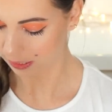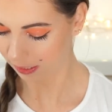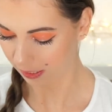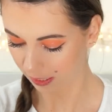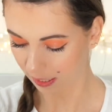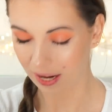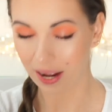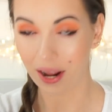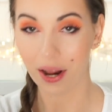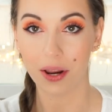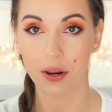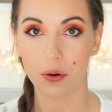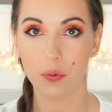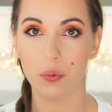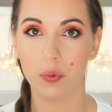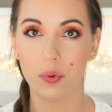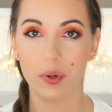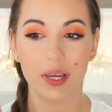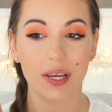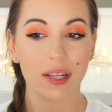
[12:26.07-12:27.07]
I
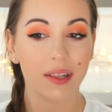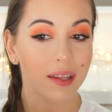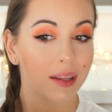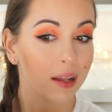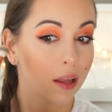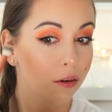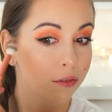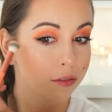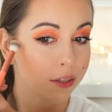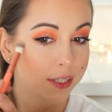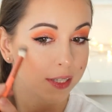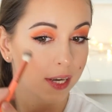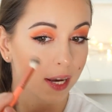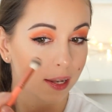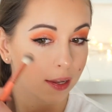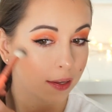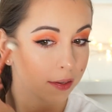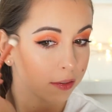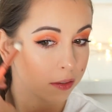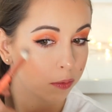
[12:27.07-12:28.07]
really love this
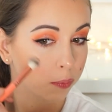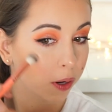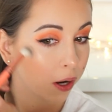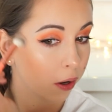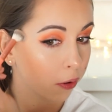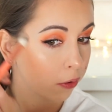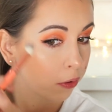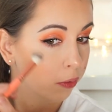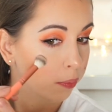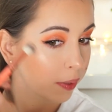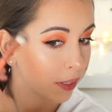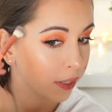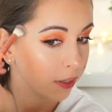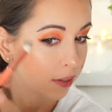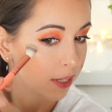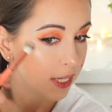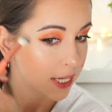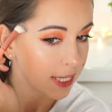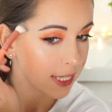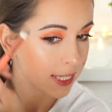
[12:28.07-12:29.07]
highlighting powder
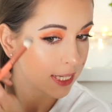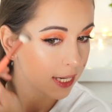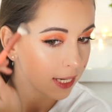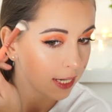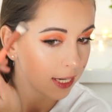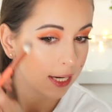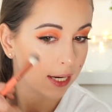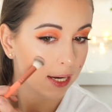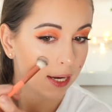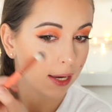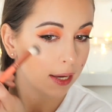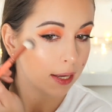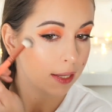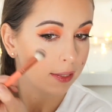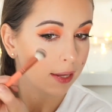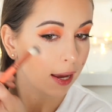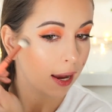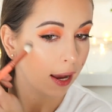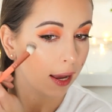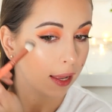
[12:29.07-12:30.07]
because the
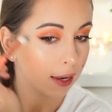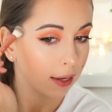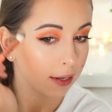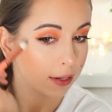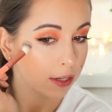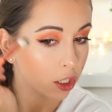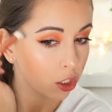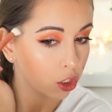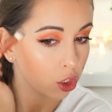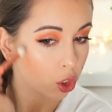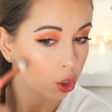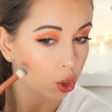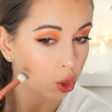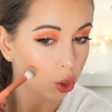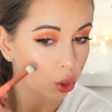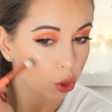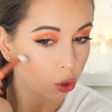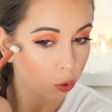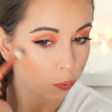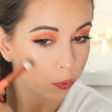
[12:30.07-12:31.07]
highlight is
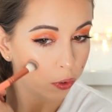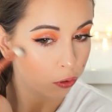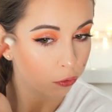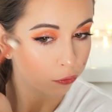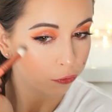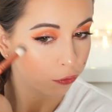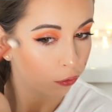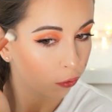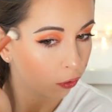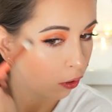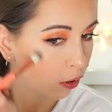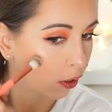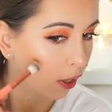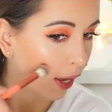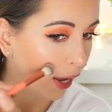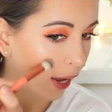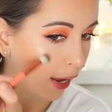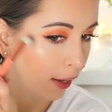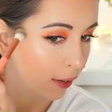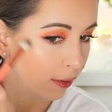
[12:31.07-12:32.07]
so beautiful,
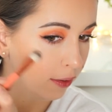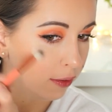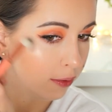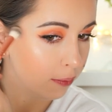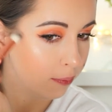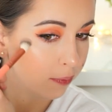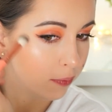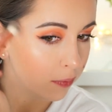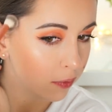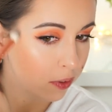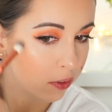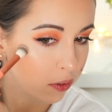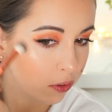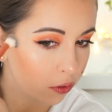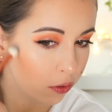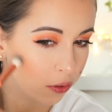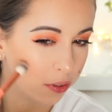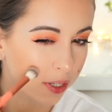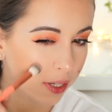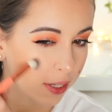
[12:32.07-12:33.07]
and you
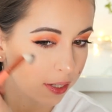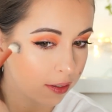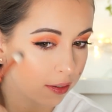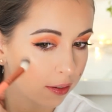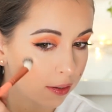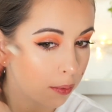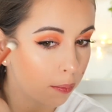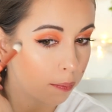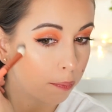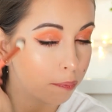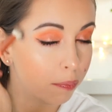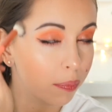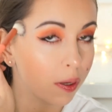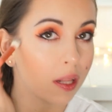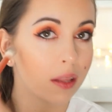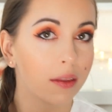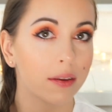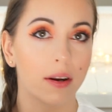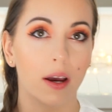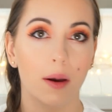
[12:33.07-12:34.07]
can
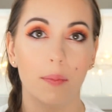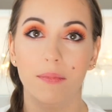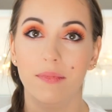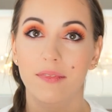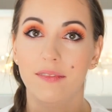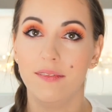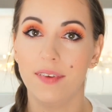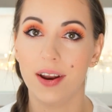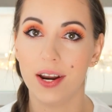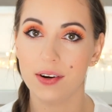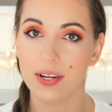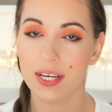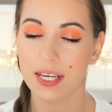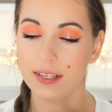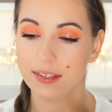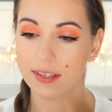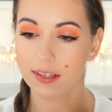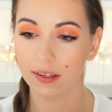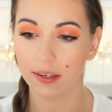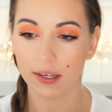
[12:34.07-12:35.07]
build it up very
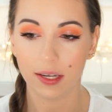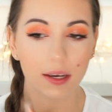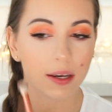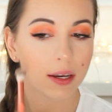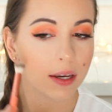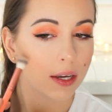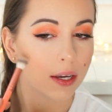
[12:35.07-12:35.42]
easily